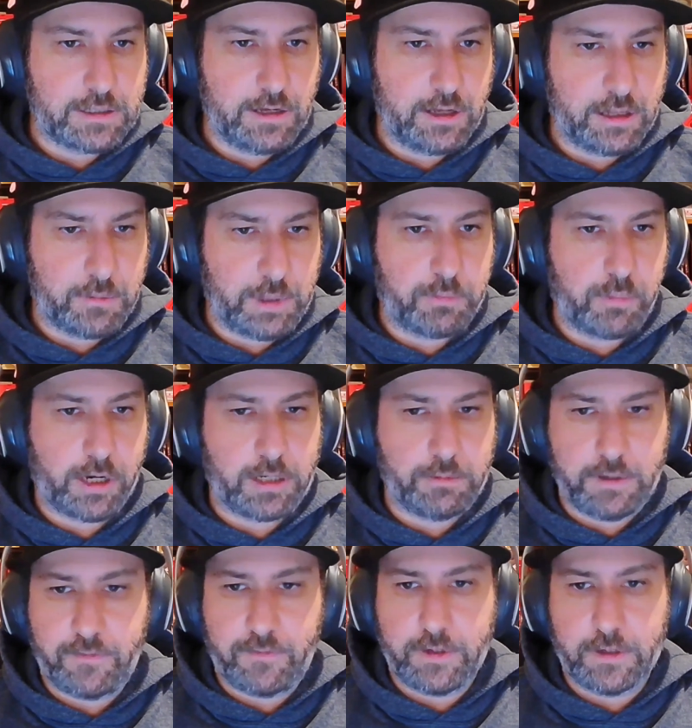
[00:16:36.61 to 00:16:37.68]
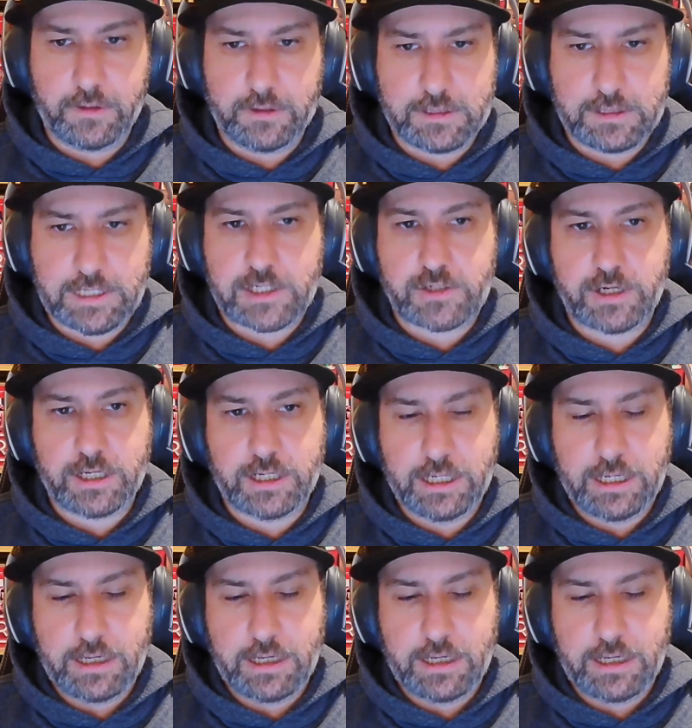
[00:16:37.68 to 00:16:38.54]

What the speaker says: the big bodied midfielders, etc.